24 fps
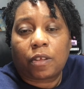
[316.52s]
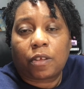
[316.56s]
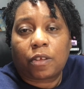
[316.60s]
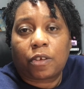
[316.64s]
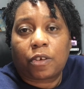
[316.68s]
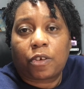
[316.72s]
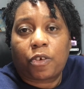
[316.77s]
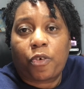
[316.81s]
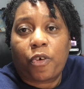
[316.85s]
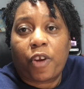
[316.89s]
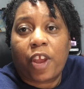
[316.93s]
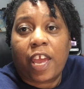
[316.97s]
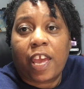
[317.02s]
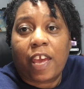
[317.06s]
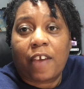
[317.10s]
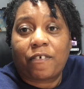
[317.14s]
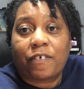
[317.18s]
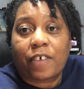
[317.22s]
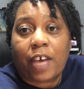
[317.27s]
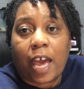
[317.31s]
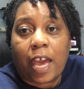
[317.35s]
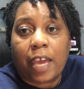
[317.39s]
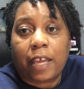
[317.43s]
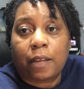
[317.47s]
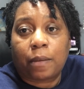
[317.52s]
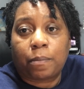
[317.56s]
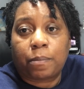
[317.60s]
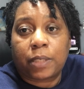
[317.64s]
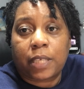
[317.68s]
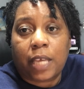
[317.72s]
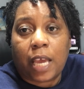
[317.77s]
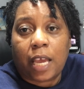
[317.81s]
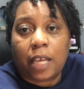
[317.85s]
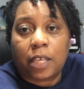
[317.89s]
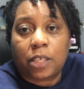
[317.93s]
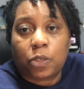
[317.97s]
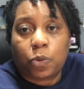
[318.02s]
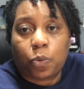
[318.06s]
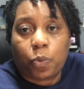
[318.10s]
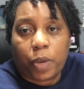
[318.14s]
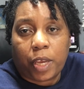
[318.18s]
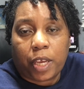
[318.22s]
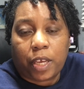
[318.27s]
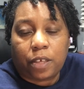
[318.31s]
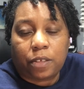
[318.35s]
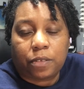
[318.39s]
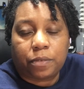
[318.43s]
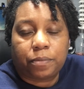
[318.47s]
craft items as
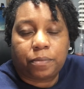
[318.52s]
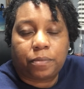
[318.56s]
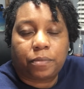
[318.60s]
well.